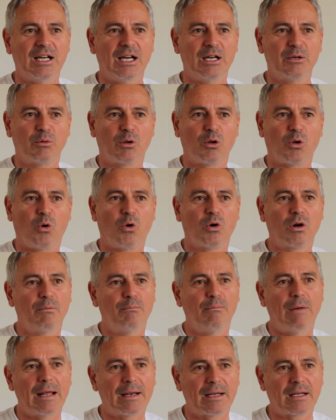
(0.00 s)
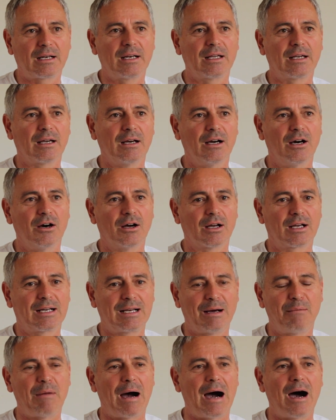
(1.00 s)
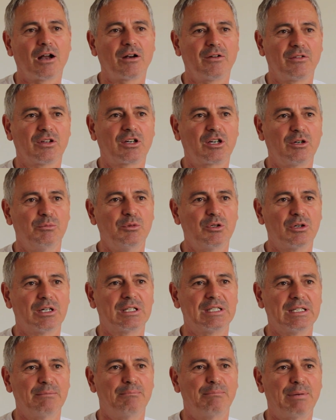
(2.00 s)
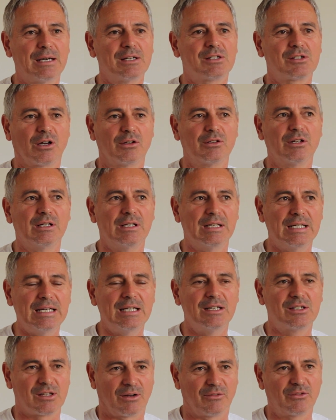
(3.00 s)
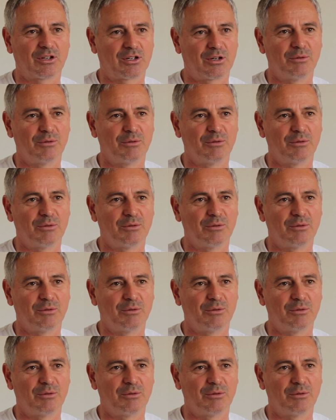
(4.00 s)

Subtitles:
It will automatically come out of the community based on the needs of the